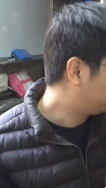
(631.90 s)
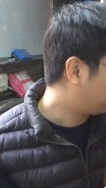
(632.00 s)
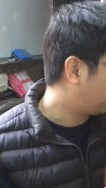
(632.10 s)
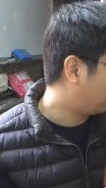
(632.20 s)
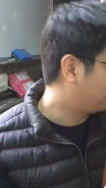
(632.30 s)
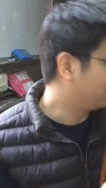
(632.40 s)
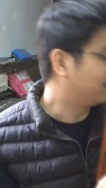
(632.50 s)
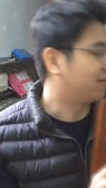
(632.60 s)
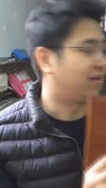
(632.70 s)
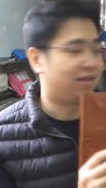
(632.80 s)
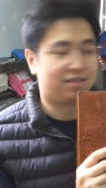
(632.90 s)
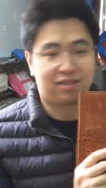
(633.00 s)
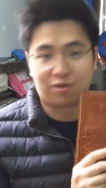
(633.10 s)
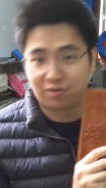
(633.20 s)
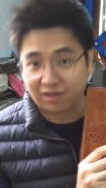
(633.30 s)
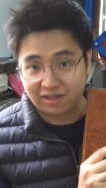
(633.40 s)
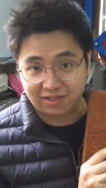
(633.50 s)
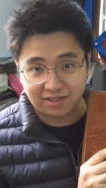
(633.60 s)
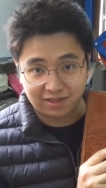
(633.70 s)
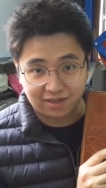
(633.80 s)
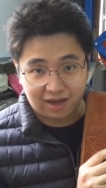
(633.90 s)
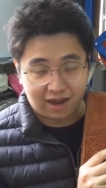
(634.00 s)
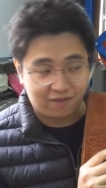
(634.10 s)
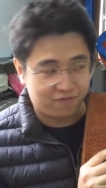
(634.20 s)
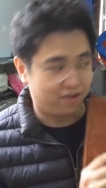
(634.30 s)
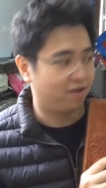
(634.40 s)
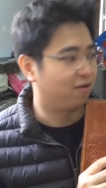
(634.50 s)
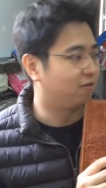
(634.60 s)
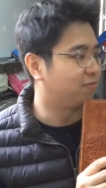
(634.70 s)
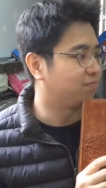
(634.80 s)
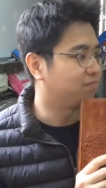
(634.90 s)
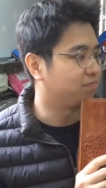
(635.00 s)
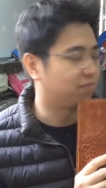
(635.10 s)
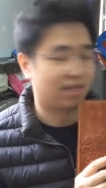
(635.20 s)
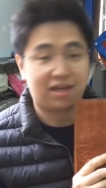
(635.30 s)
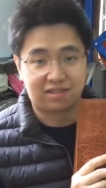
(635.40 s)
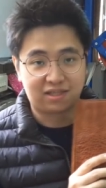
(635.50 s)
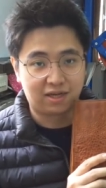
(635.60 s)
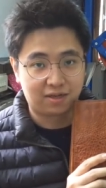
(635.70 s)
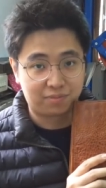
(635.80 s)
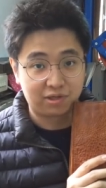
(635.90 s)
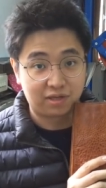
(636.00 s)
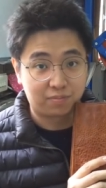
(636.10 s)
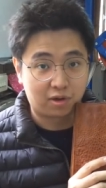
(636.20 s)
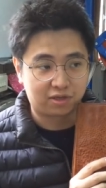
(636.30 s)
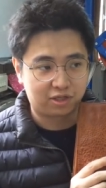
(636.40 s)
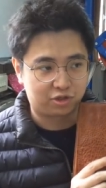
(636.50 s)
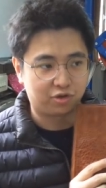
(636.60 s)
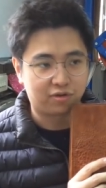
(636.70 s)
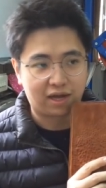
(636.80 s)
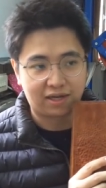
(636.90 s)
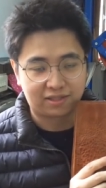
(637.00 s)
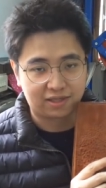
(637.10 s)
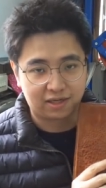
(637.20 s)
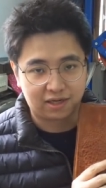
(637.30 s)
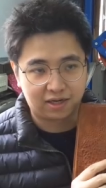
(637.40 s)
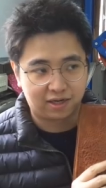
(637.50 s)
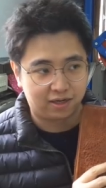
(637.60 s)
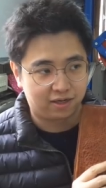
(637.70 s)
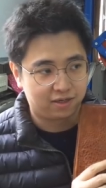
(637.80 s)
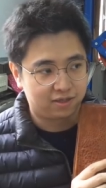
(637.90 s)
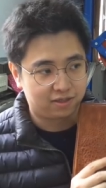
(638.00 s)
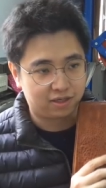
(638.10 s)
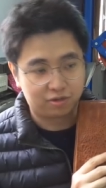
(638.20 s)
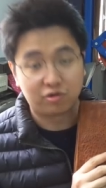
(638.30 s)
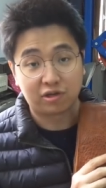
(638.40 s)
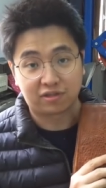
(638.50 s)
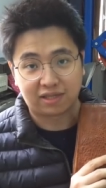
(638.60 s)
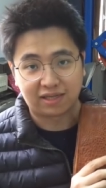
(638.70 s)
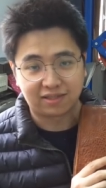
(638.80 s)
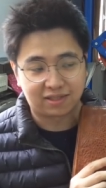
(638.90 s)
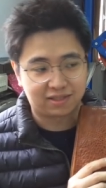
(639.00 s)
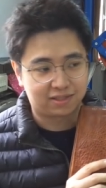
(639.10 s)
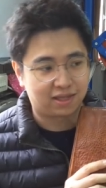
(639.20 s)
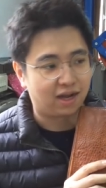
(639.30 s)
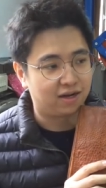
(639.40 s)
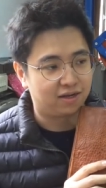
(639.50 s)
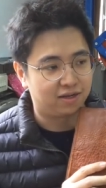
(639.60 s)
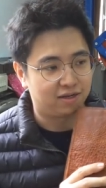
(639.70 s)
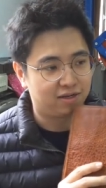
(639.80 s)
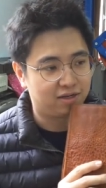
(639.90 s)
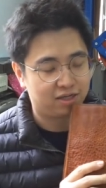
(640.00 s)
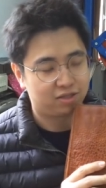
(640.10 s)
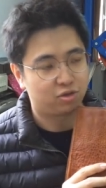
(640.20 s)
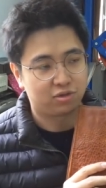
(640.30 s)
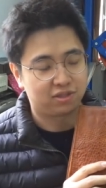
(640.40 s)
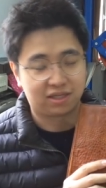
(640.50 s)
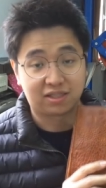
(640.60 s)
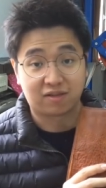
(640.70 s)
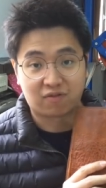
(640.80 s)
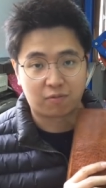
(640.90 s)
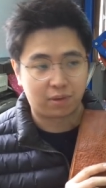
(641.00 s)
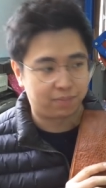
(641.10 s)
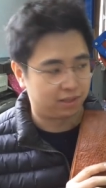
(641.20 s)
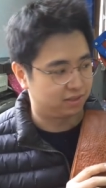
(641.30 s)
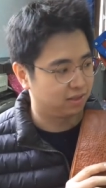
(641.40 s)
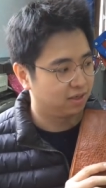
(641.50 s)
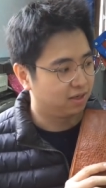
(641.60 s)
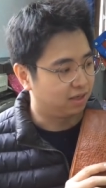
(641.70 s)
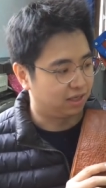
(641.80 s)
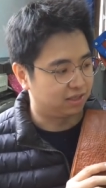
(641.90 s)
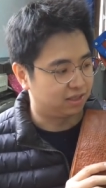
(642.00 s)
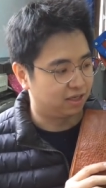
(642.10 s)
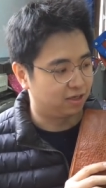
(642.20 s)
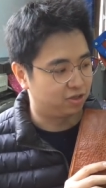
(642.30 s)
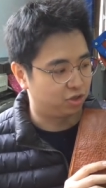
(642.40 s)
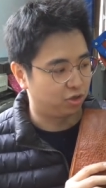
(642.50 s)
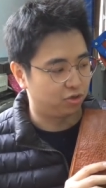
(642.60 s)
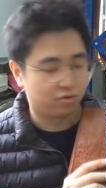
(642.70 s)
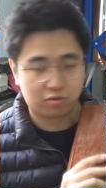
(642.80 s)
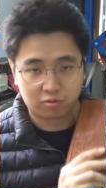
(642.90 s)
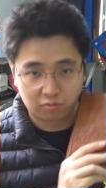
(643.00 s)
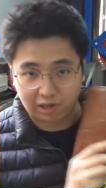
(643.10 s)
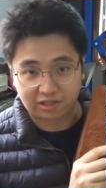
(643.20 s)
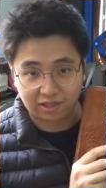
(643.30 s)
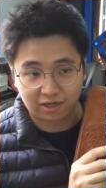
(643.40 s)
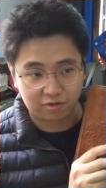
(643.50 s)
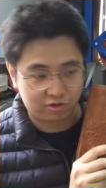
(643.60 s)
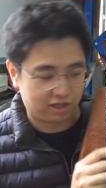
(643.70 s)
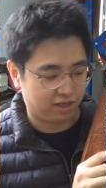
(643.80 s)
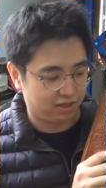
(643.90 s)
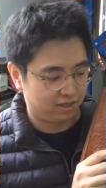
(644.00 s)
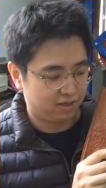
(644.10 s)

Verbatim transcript: by this to this. I feel um, that's uh, pretty important. Show you guys. Uh, the real things is not uh, doing this for purpose. It's uh, show you what's uh, really